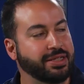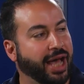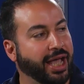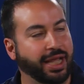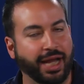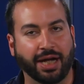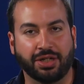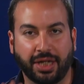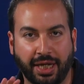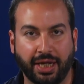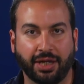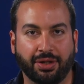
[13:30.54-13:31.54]
I can actually
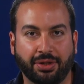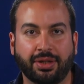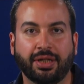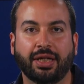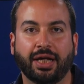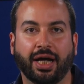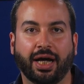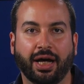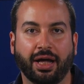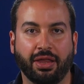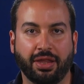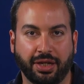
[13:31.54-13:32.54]
kill
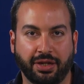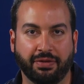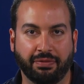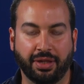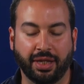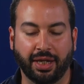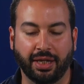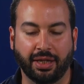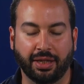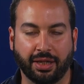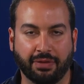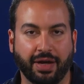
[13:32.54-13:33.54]
the
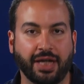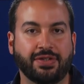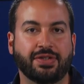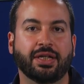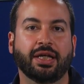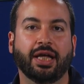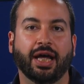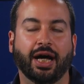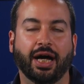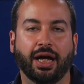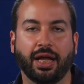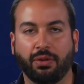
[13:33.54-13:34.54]
device
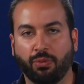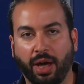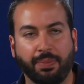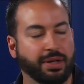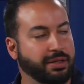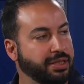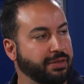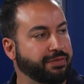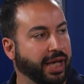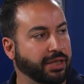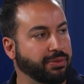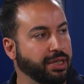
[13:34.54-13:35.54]
and wipe it to
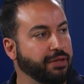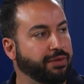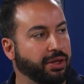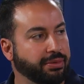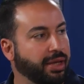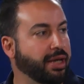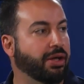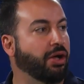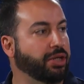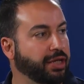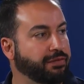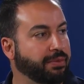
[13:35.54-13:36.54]
factory default, and
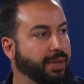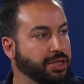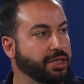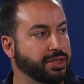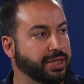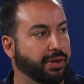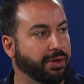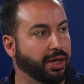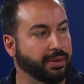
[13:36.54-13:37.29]
all the information is now gone.